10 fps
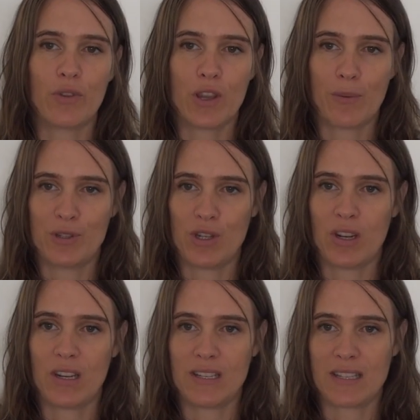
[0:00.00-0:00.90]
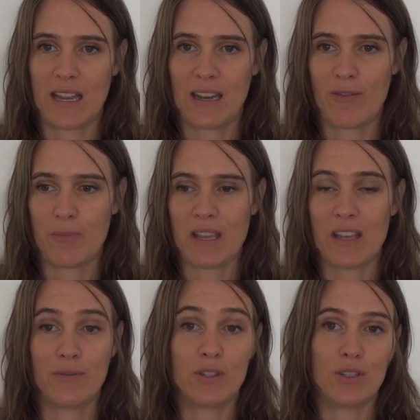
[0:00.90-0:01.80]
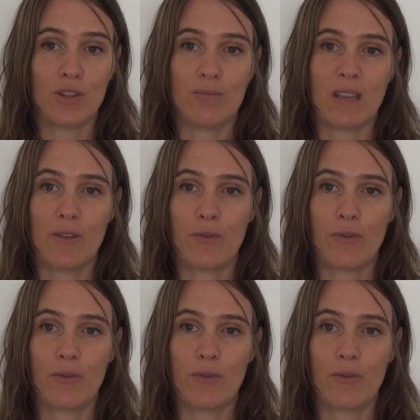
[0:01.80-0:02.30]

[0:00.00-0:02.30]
for the opportunities that have been gifted to me